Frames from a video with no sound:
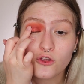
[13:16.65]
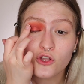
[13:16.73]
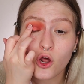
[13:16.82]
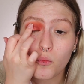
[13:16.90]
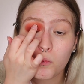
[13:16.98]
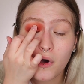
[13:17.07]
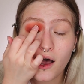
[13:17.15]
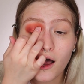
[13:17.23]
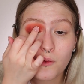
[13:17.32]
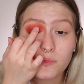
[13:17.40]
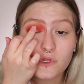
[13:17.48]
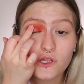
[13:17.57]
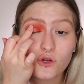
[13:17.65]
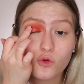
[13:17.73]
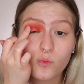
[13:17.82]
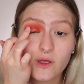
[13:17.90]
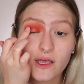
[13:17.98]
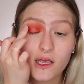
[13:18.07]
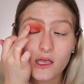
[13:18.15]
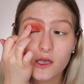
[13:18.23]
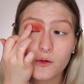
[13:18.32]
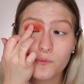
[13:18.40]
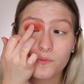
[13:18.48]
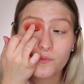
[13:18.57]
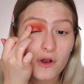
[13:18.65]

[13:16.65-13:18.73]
you know, pop a little bit,